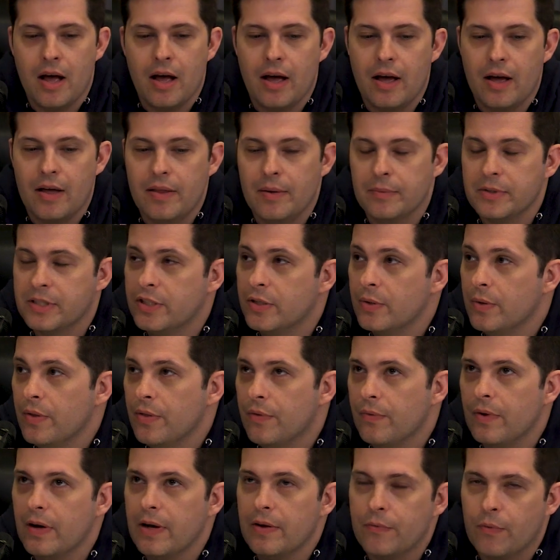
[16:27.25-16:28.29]
That was 2 and
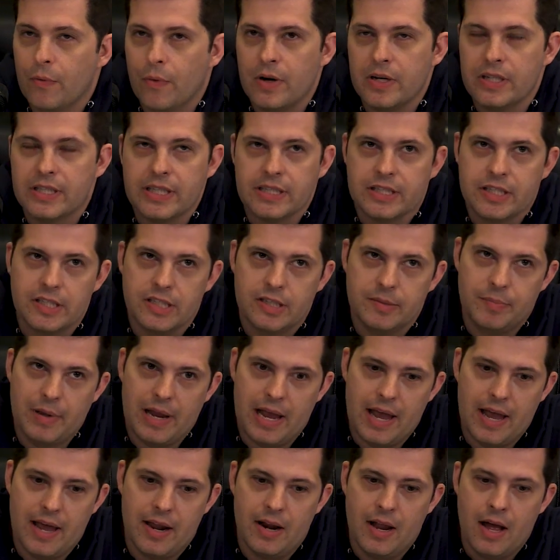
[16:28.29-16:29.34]
3, 4 and 6 in
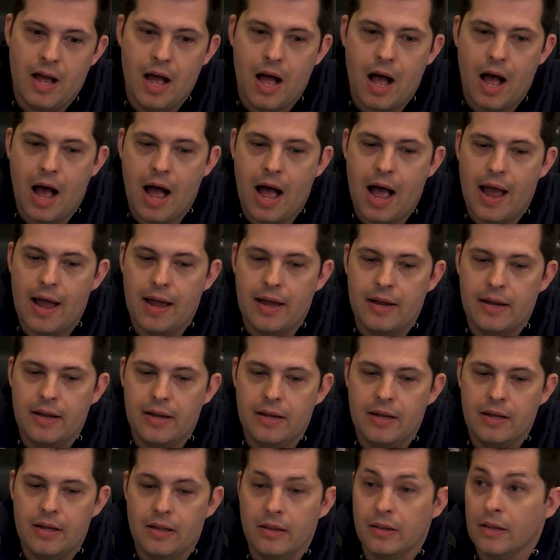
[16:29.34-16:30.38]
Japan.
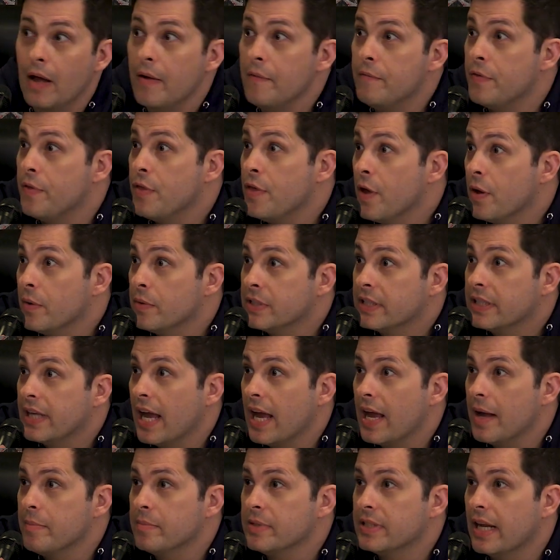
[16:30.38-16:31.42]
I loved those
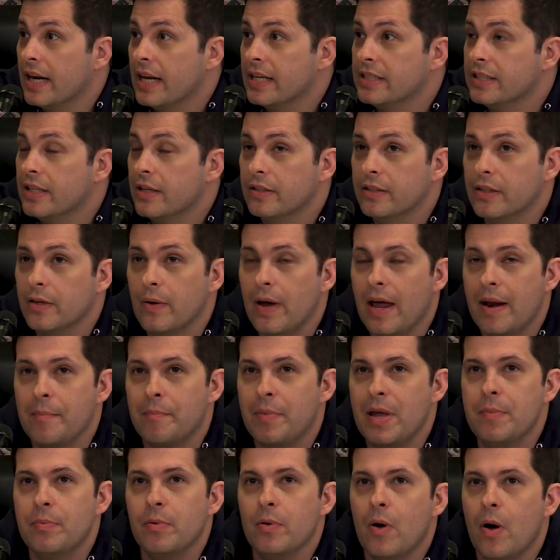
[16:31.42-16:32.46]
games, and I still do. And
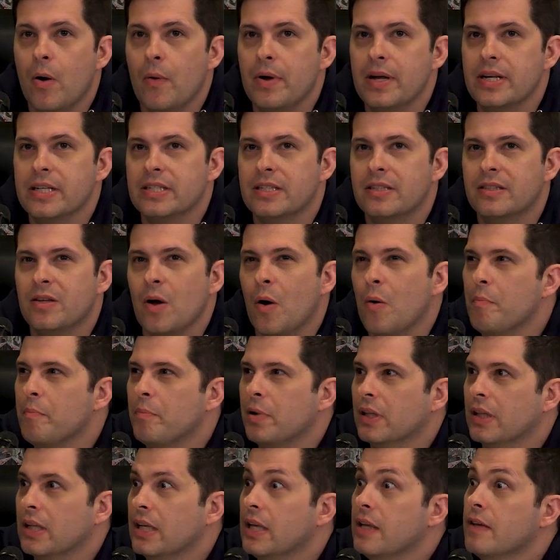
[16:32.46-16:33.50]
people always don't
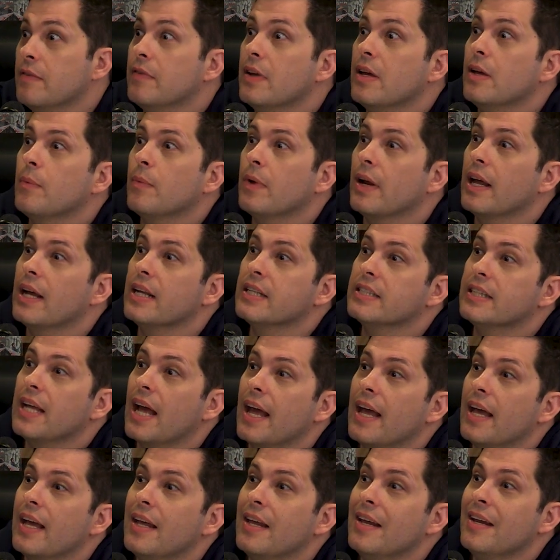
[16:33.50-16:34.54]
believe it when I
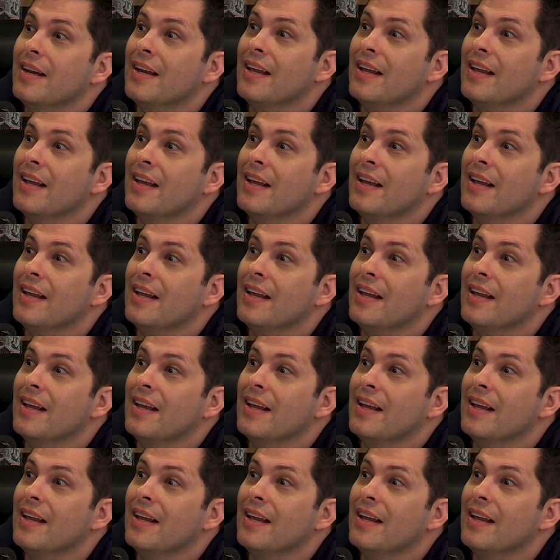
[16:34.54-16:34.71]
say it.